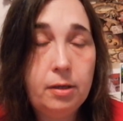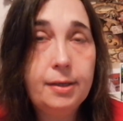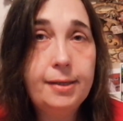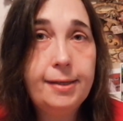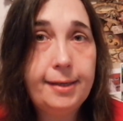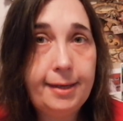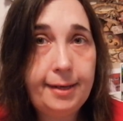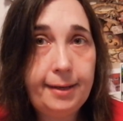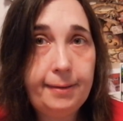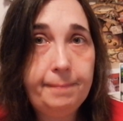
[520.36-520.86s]

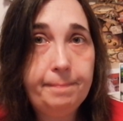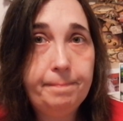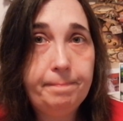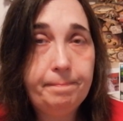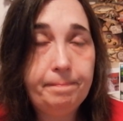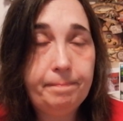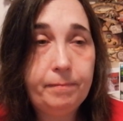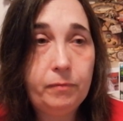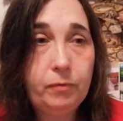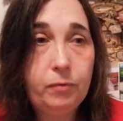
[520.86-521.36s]
Yeah,
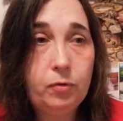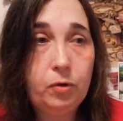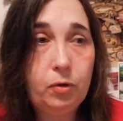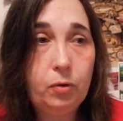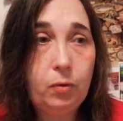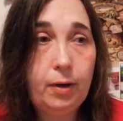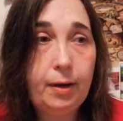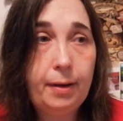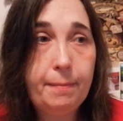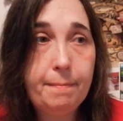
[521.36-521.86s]

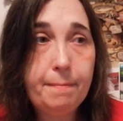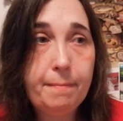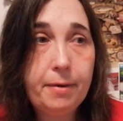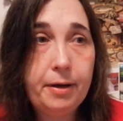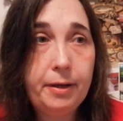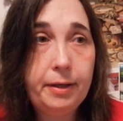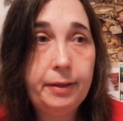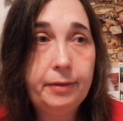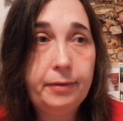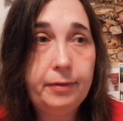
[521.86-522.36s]
so I
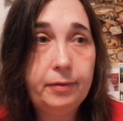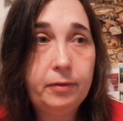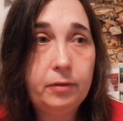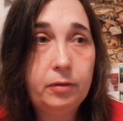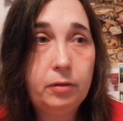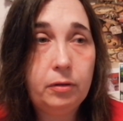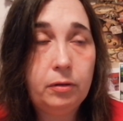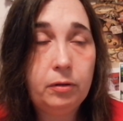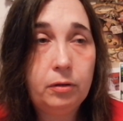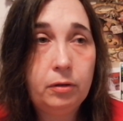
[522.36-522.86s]
might
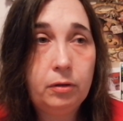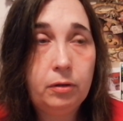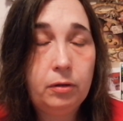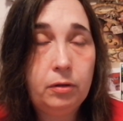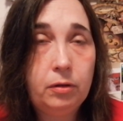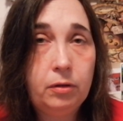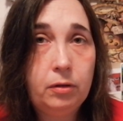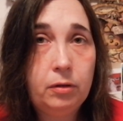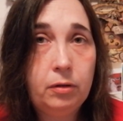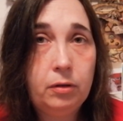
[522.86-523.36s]

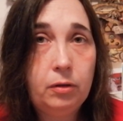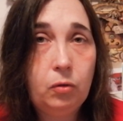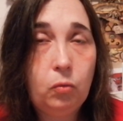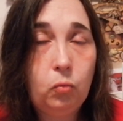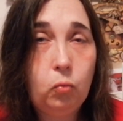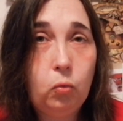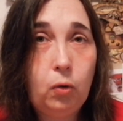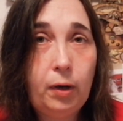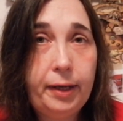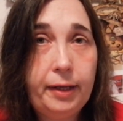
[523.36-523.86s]

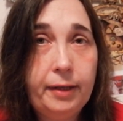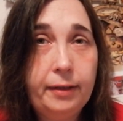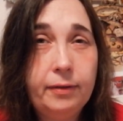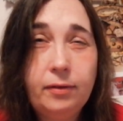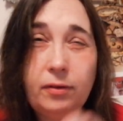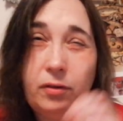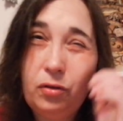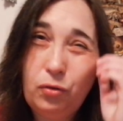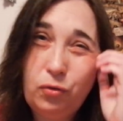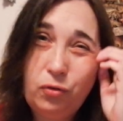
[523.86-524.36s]

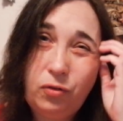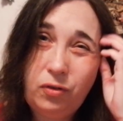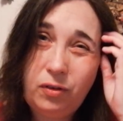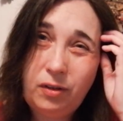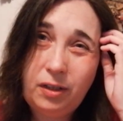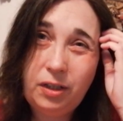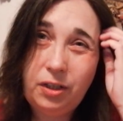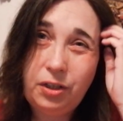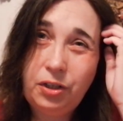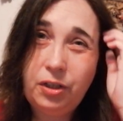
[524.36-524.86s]
wait to
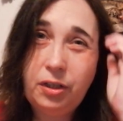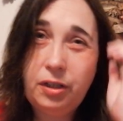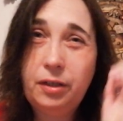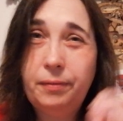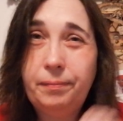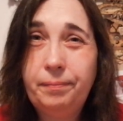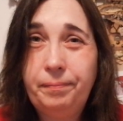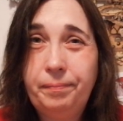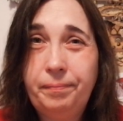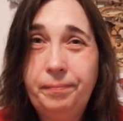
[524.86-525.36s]

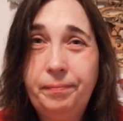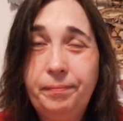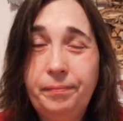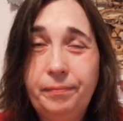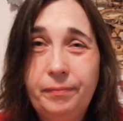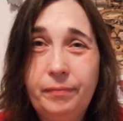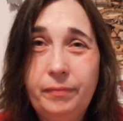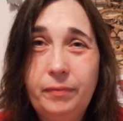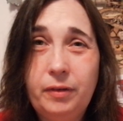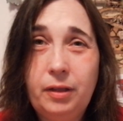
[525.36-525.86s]
stitch
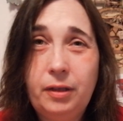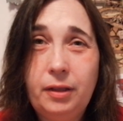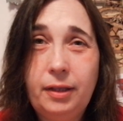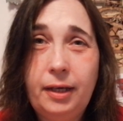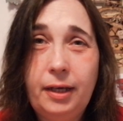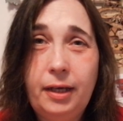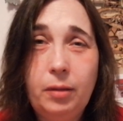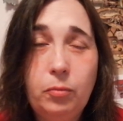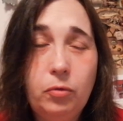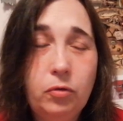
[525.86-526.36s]

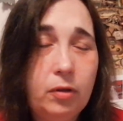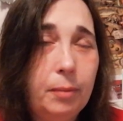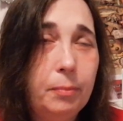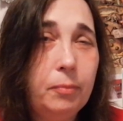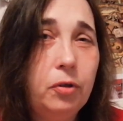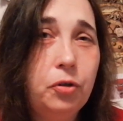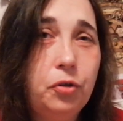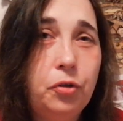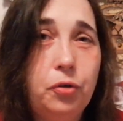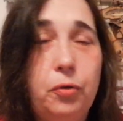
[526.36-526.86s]
the animals. I'm
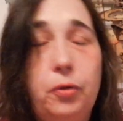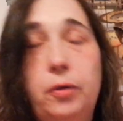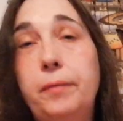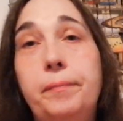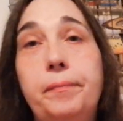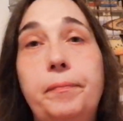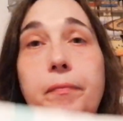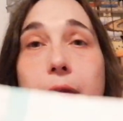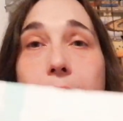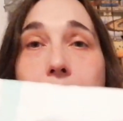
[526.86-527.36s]
not sure.
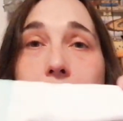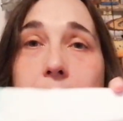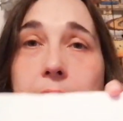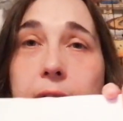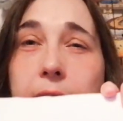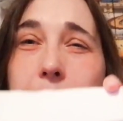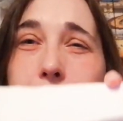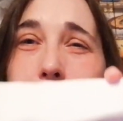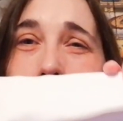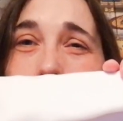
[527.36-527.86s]

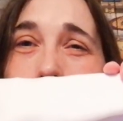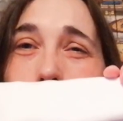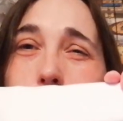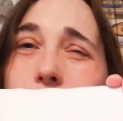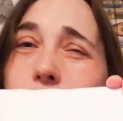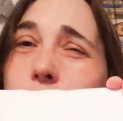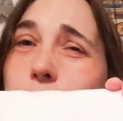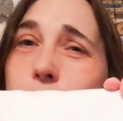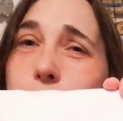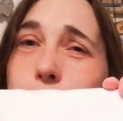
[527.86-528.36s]
Let me know.
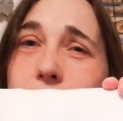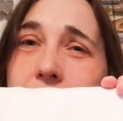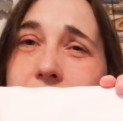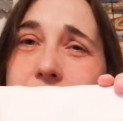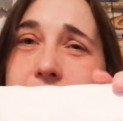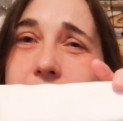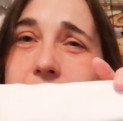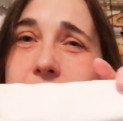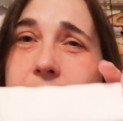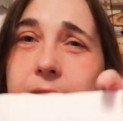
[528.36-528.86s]
What do you
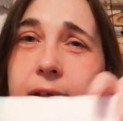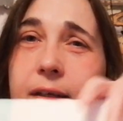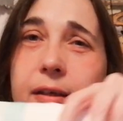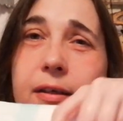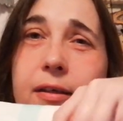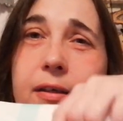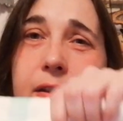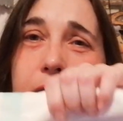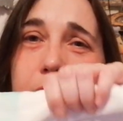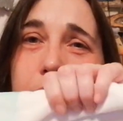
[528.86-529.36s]
guys
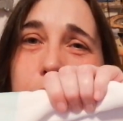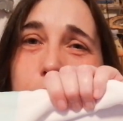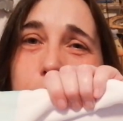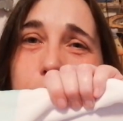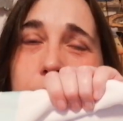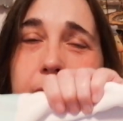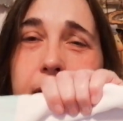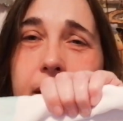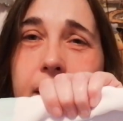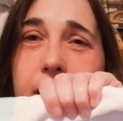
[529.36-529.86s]
think?
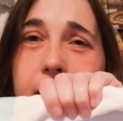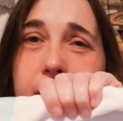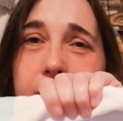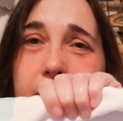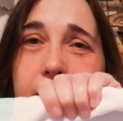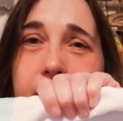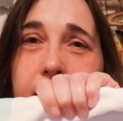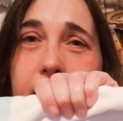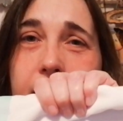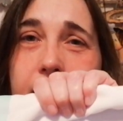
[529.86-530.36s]
Should I
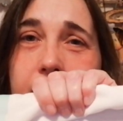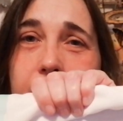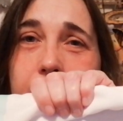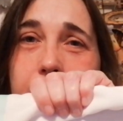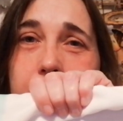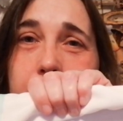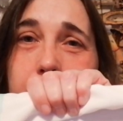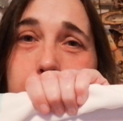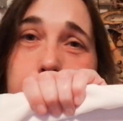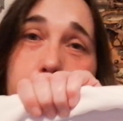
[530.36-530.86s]
like
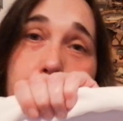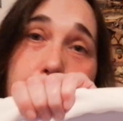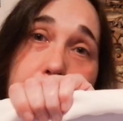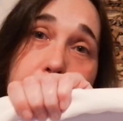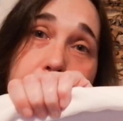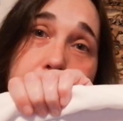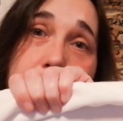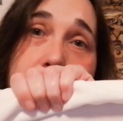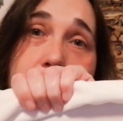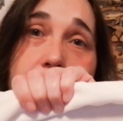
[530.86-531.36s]
keep the
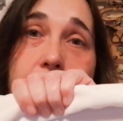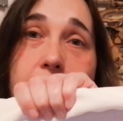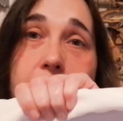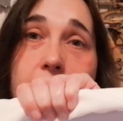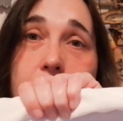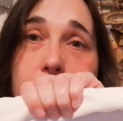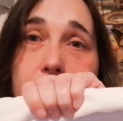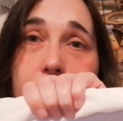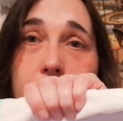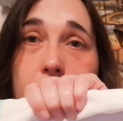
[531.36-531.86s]
birds,
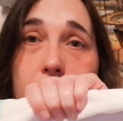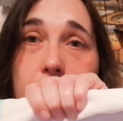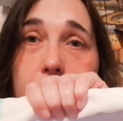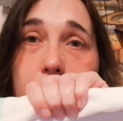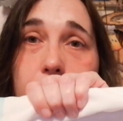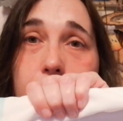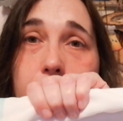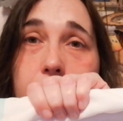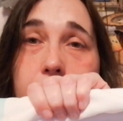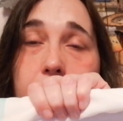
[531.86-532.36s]
this
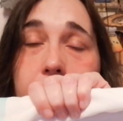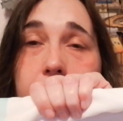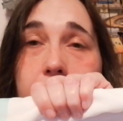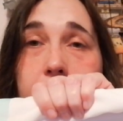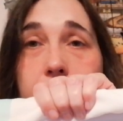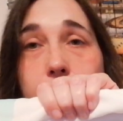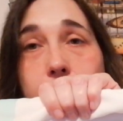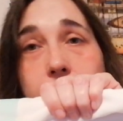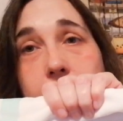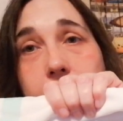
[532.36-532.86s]
dark one,
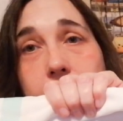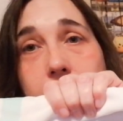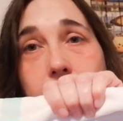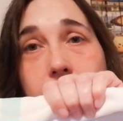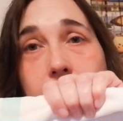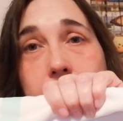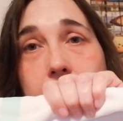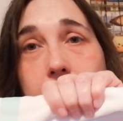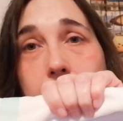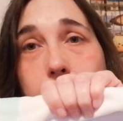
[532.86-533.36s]
and the rest of
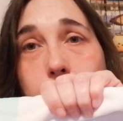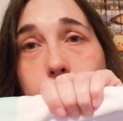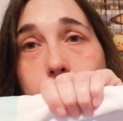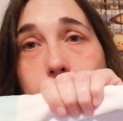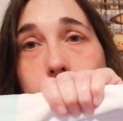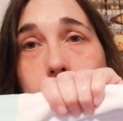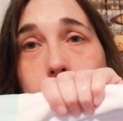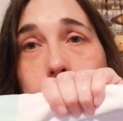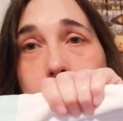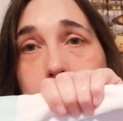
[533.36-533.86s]
the
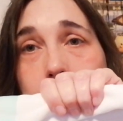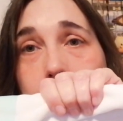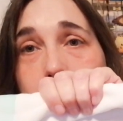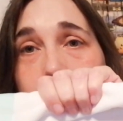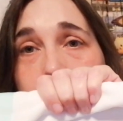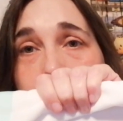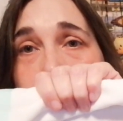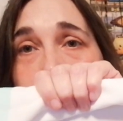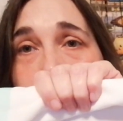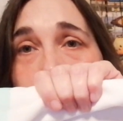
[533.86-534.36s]
animals?
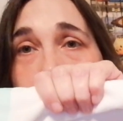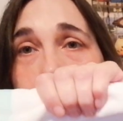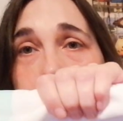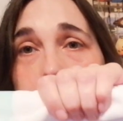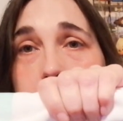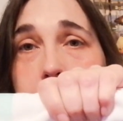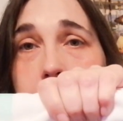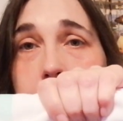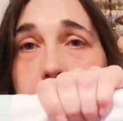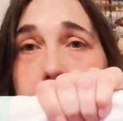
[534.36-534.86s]
The
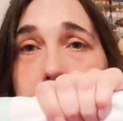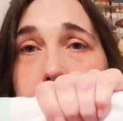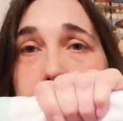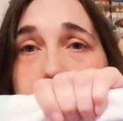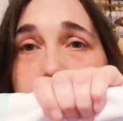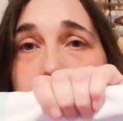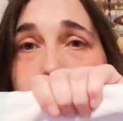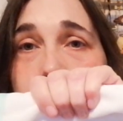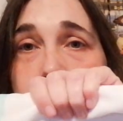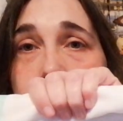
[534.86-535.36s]
other is solid
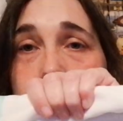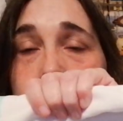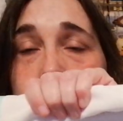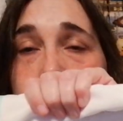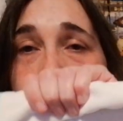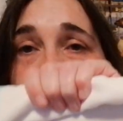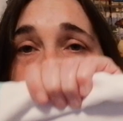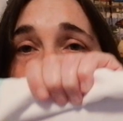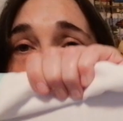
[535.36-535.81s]
color?